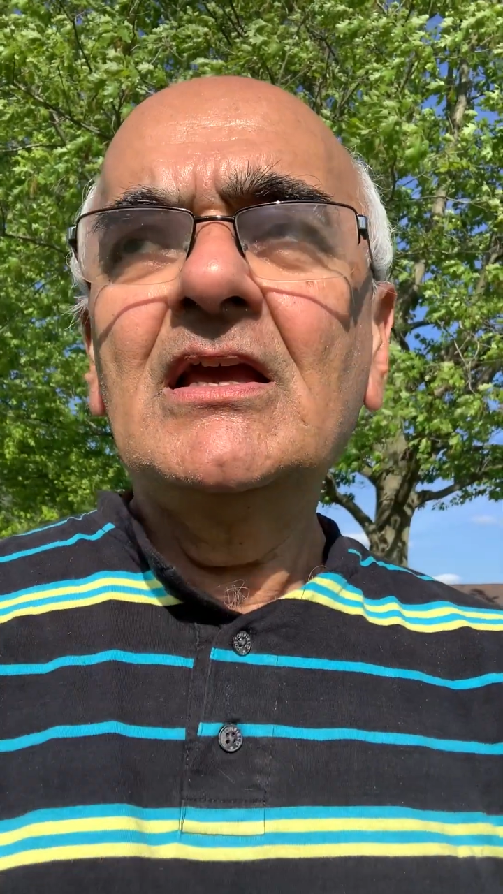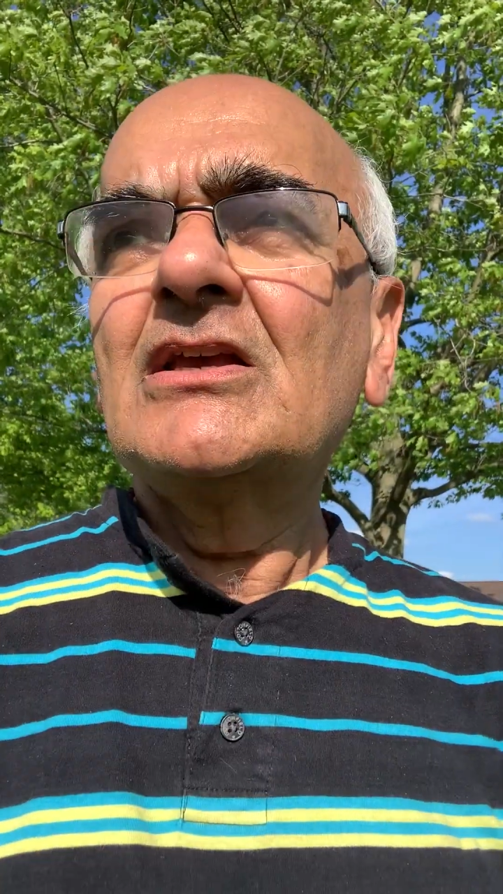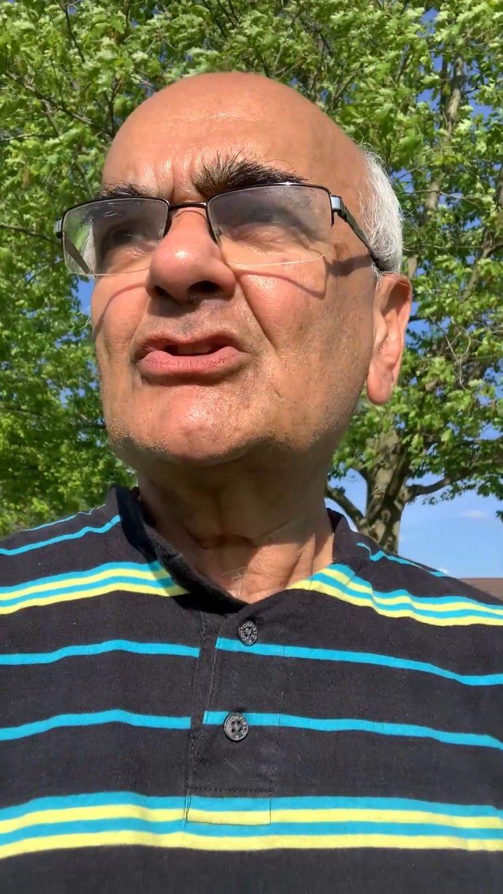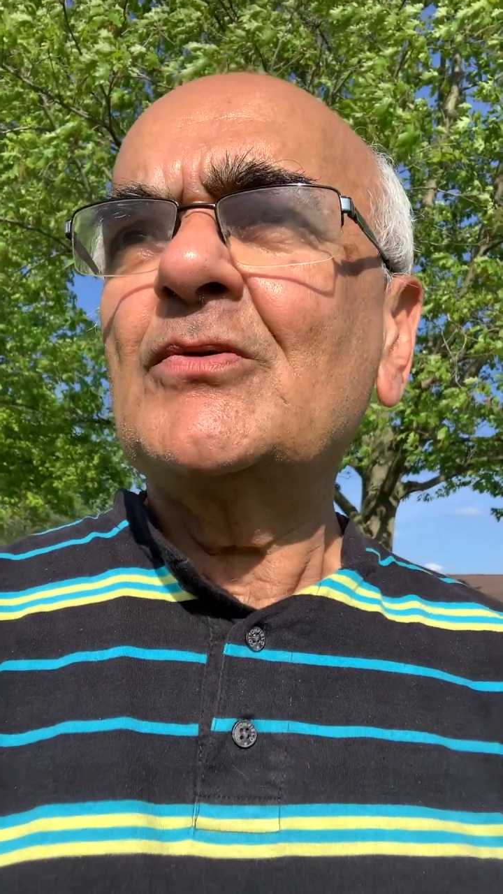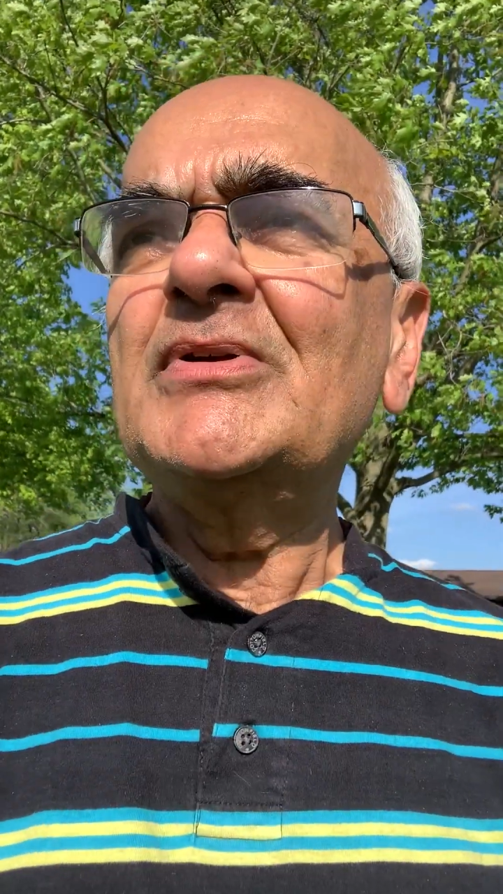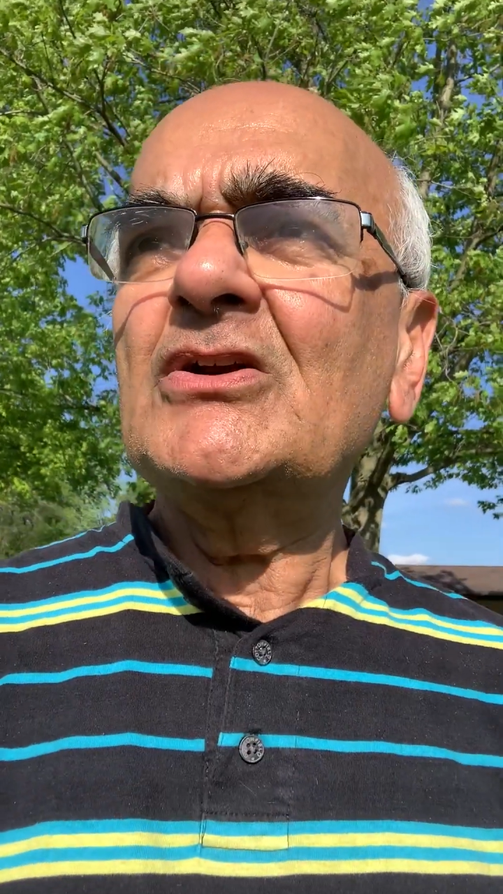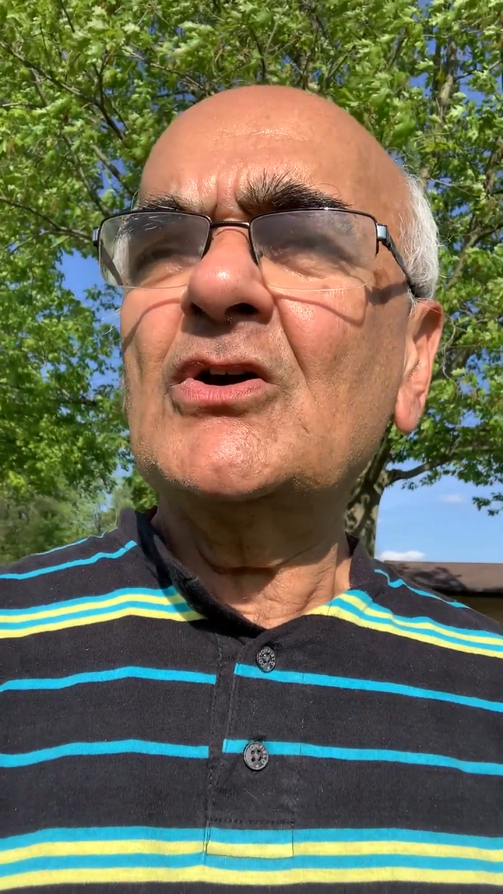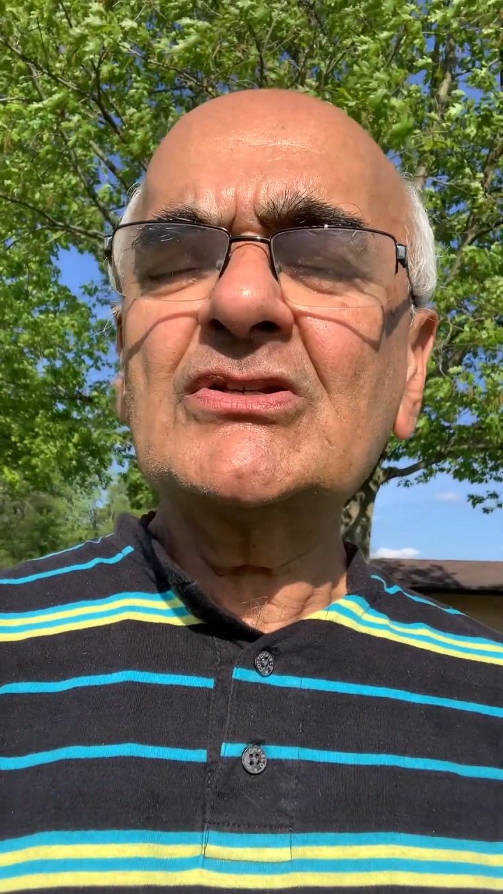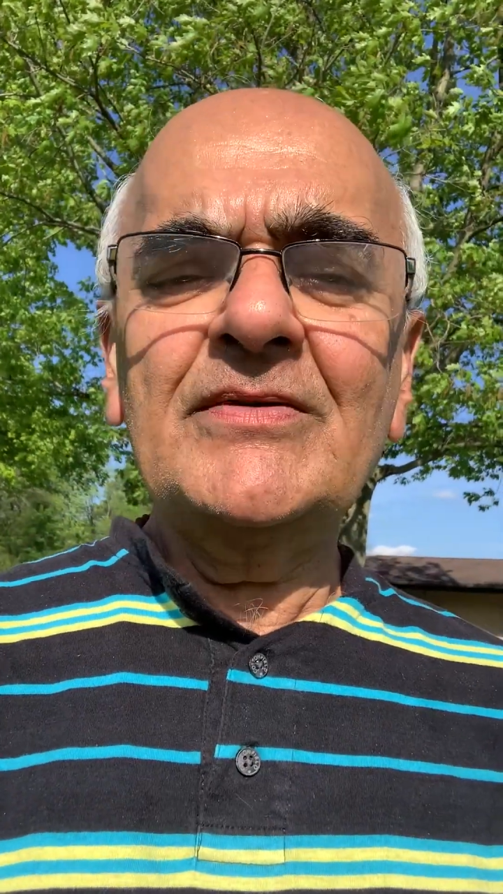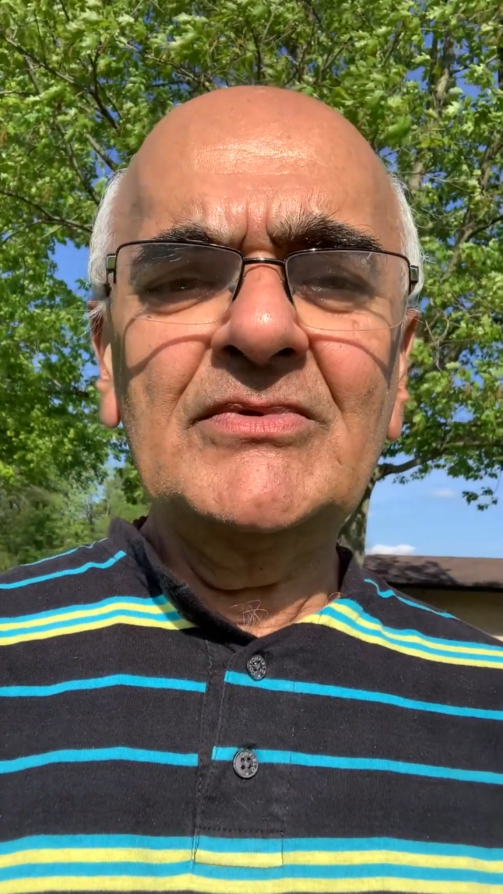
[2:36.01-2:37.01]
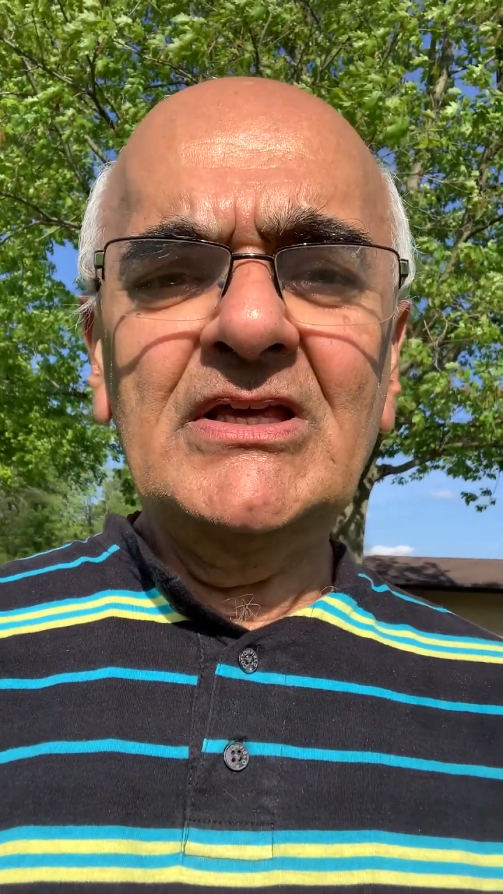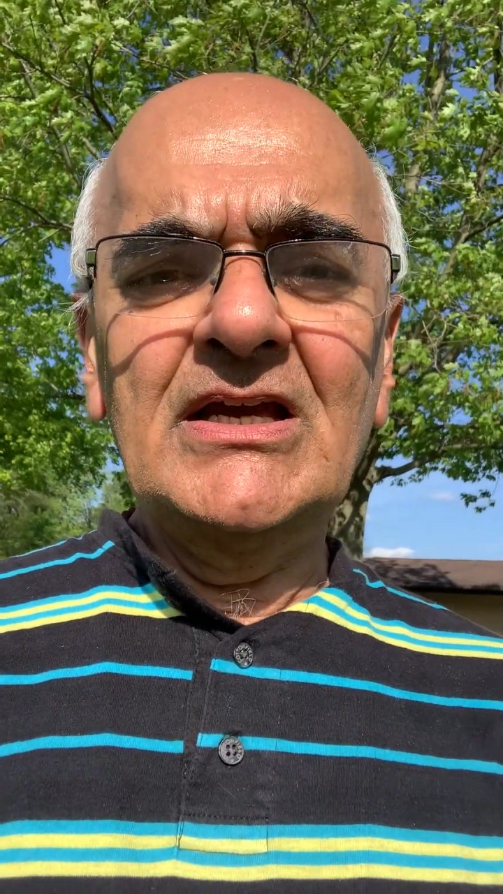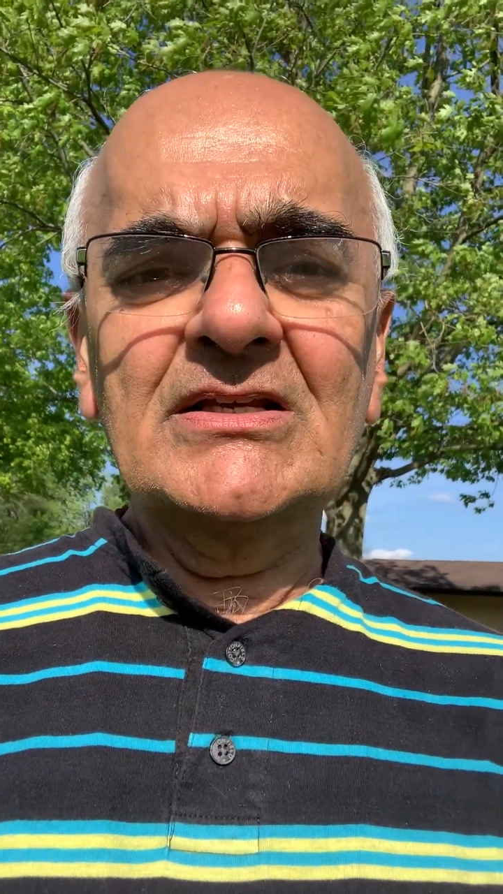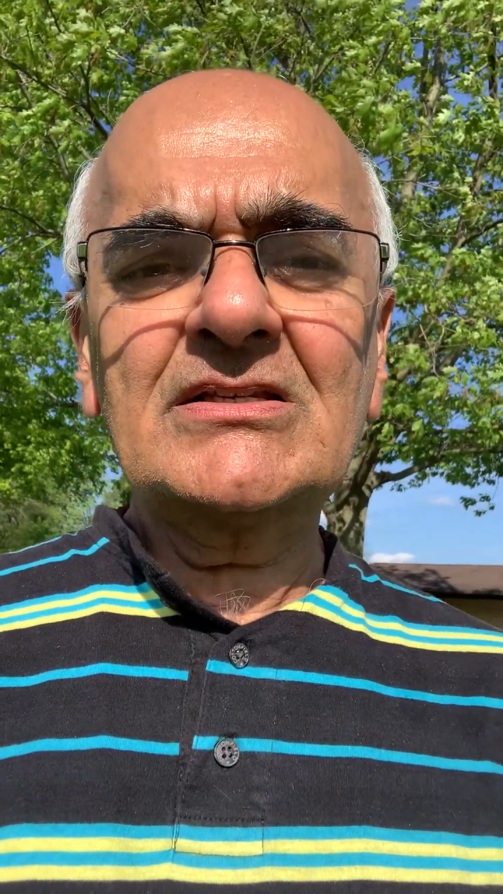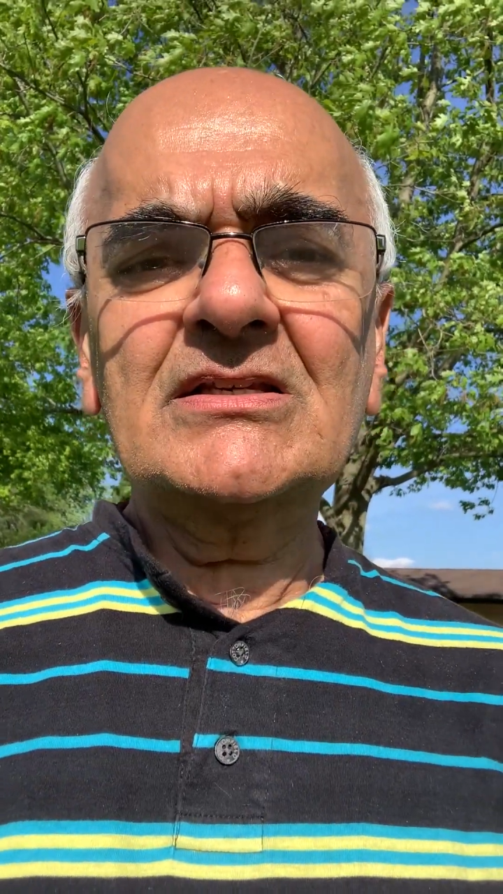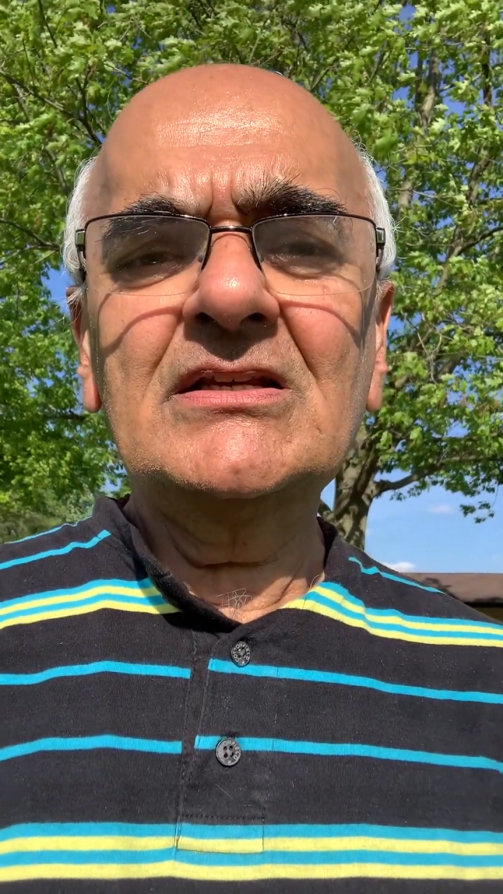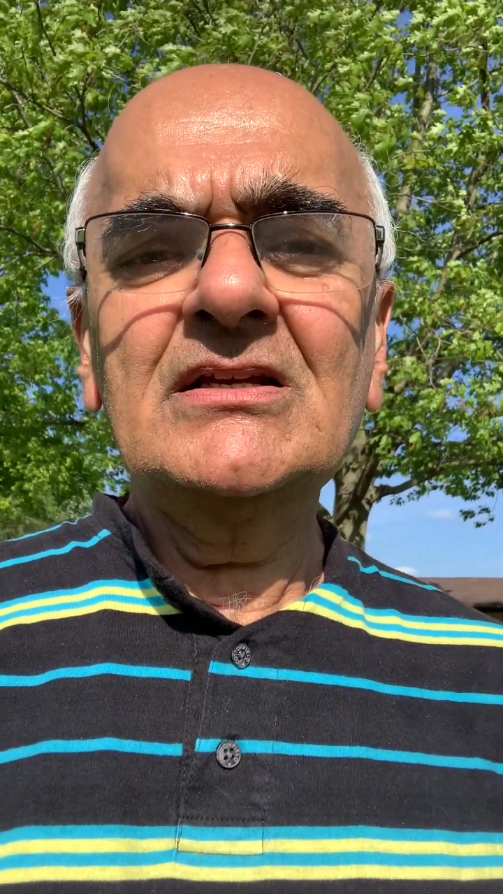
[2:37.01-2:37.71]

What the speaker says: So because of this,